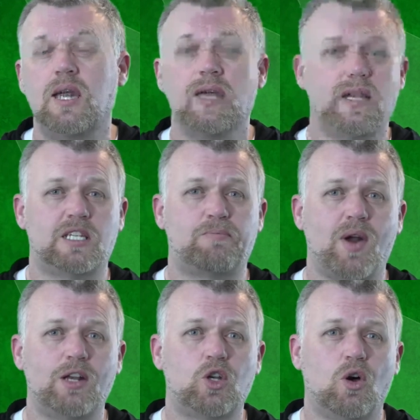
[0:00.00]
In
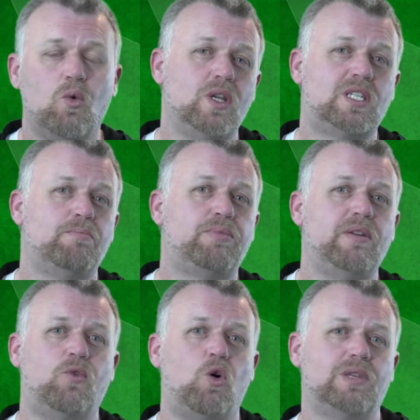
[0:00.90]
Esperanto, we simply
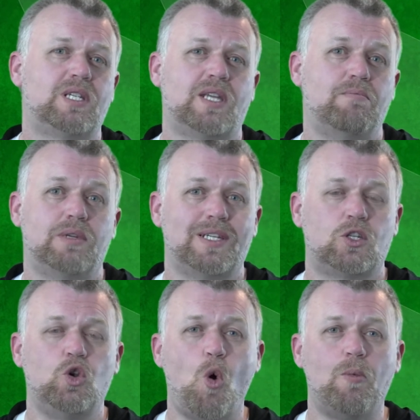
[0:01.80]
form the statement as
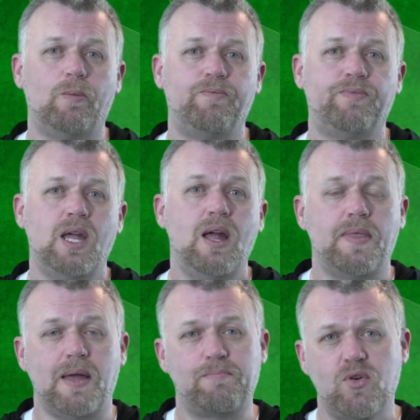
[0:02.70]
normal and
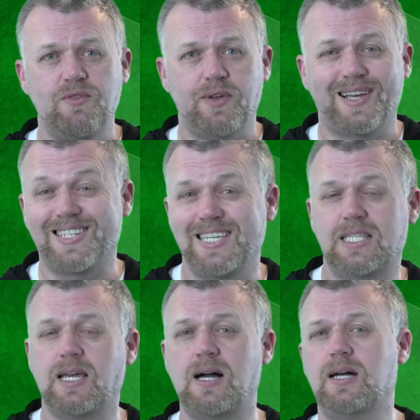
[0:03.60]
then prefix the
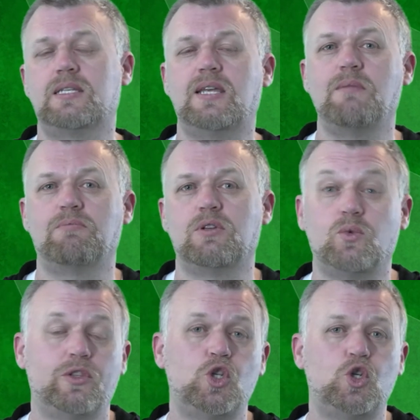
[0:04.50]
entire statement
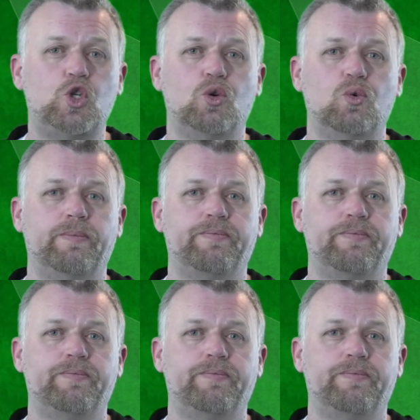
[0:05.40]
with chu.